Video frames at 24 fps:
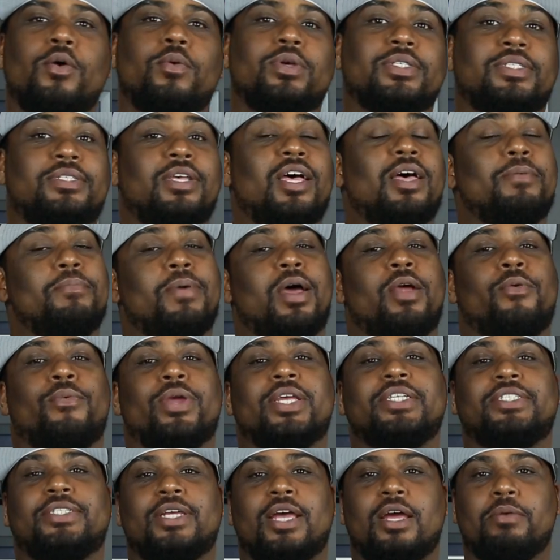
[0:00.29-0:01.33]
What's up? I'm
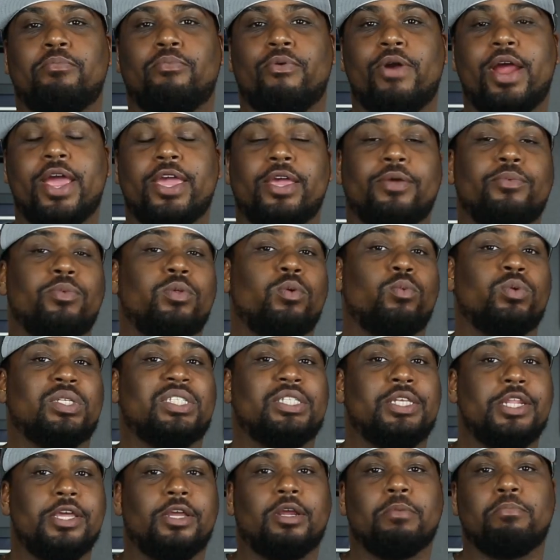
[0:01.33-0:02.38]
Rayshawn Bryant with
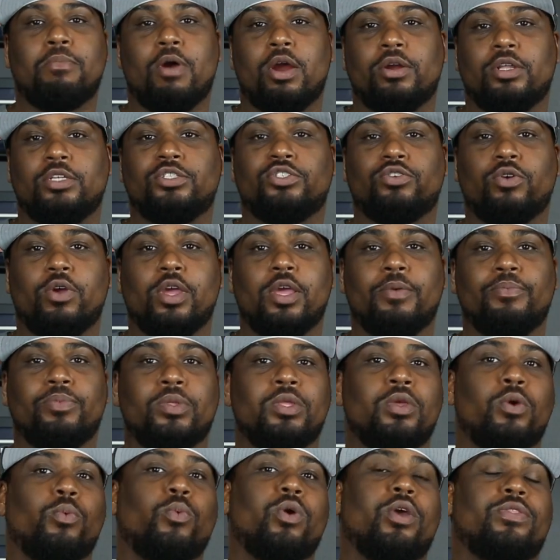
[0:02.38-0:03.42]
Sneaker Bar Detroit.
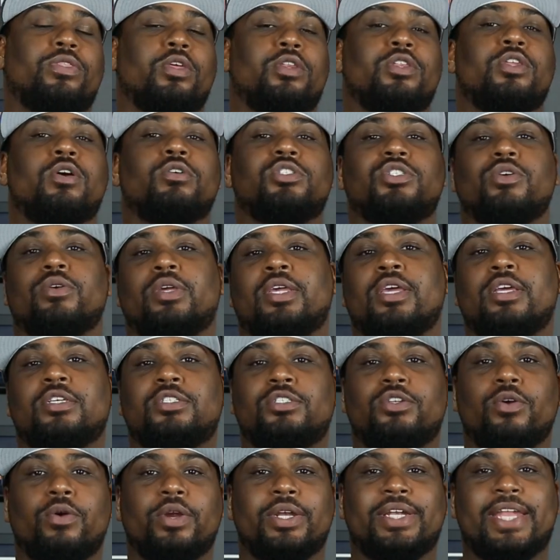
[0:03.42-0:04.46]
We're at the No Joke Kick
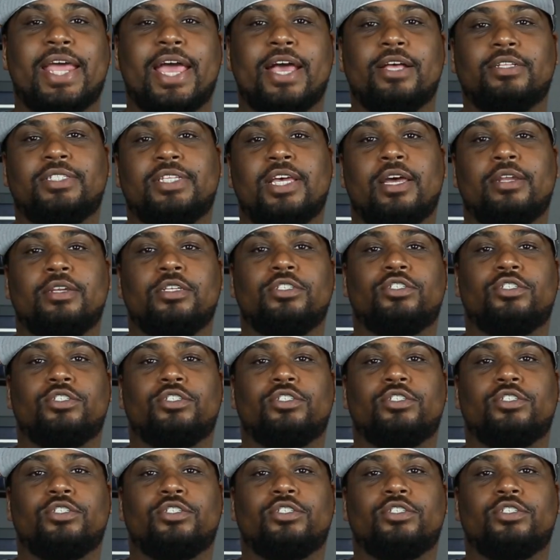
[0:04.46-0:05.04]
store in downtown